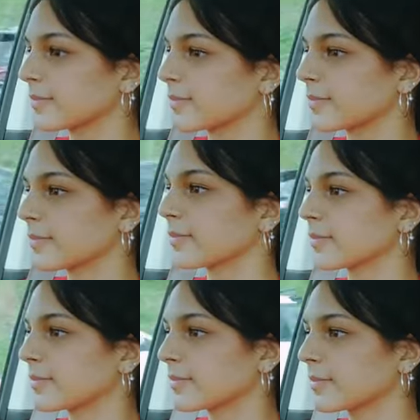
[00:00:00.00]
Alright, so
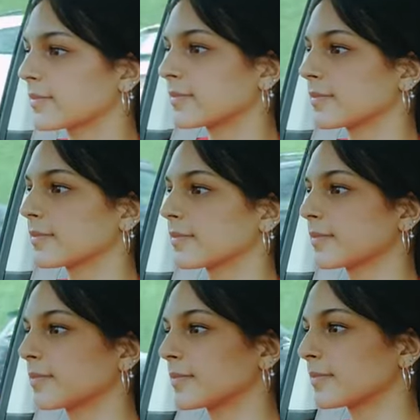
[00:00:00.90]
we're coming up towards the
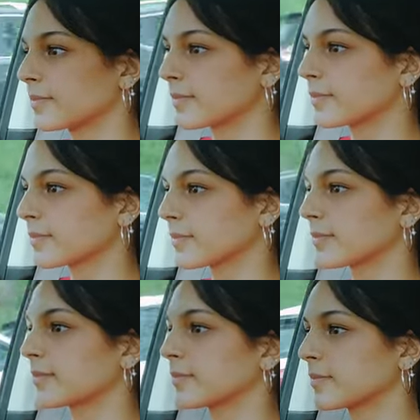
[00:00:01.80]
blue
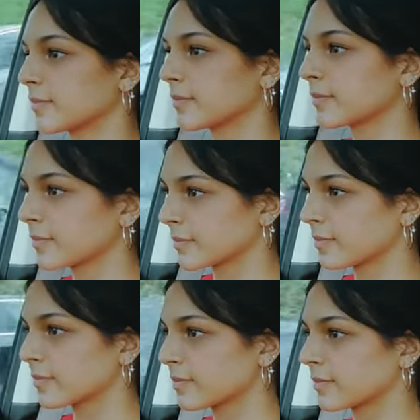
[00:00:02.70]
building, and there's two
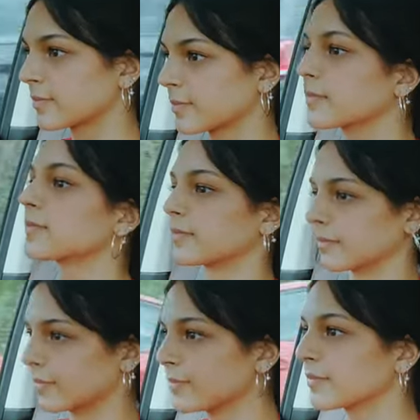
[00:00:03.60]
blue buildings and there's
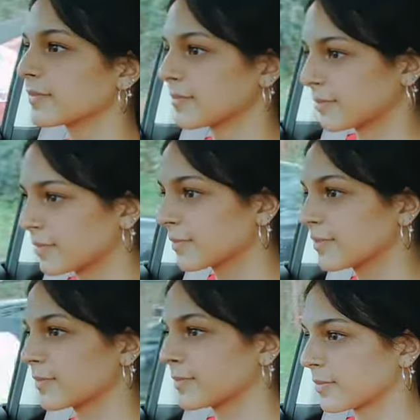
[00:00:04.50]
a gap in
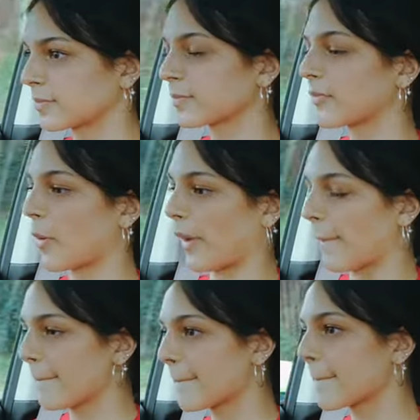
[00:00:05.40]
between. Okay.
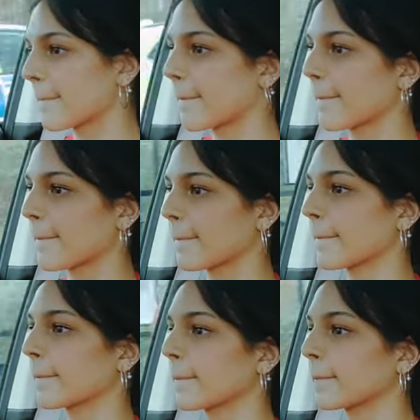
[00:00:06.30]
So we'll just come up to the
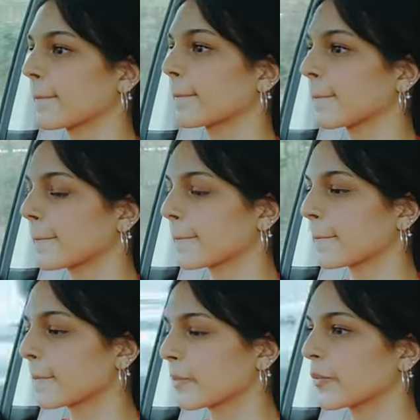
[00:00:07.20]
blue buildings.
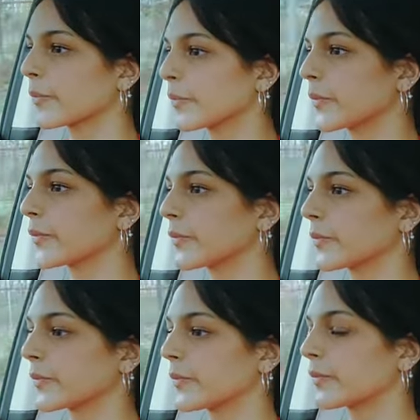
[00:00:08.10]
When we get closer, I'll
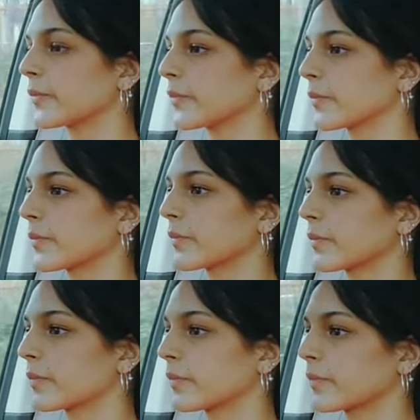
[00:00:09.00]
give the
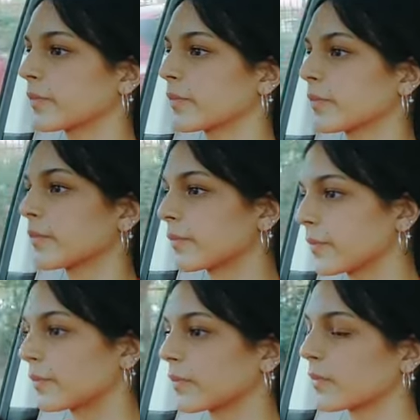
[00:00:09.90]
direction and that'll
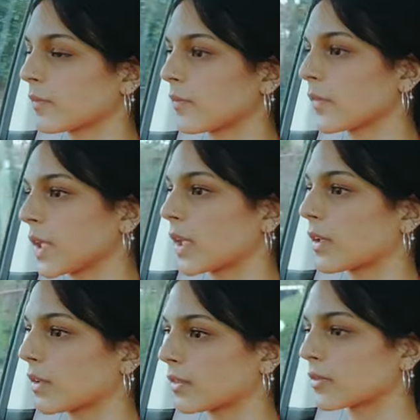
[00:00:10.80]
take us back
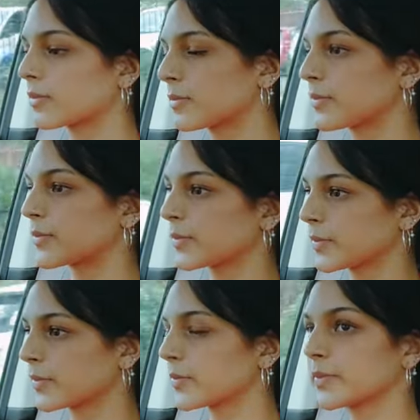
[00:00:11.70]
into Hendon
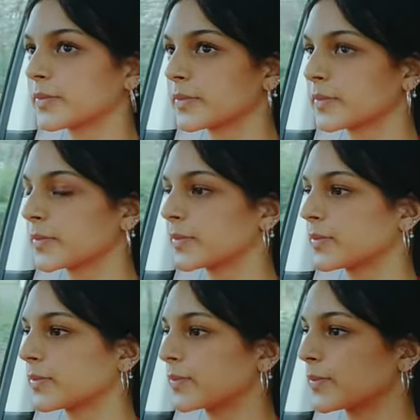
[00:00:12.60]
Driving Test Centre.